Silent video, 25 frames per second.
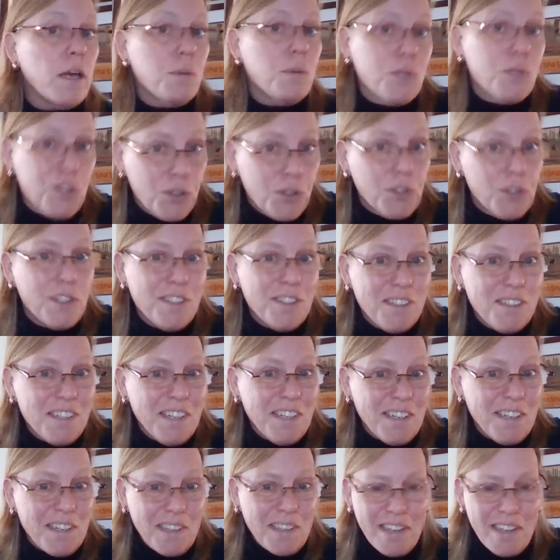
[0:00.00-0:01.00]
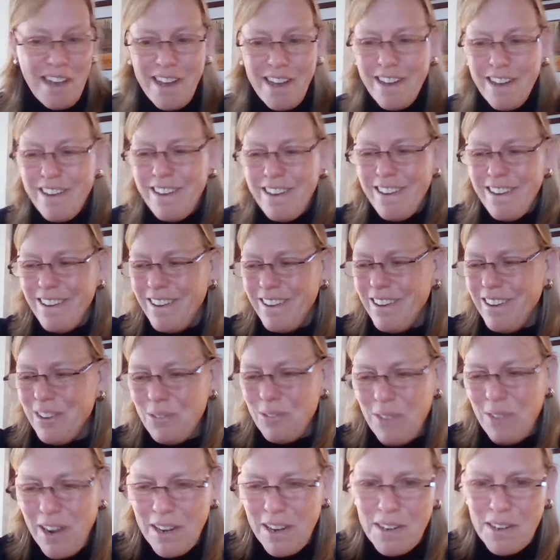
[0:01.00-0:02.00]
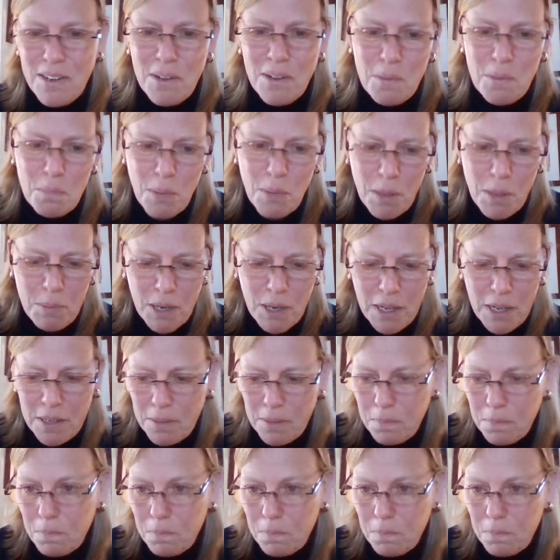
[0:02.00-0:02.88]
it was good to see you today. Right, bye-bye.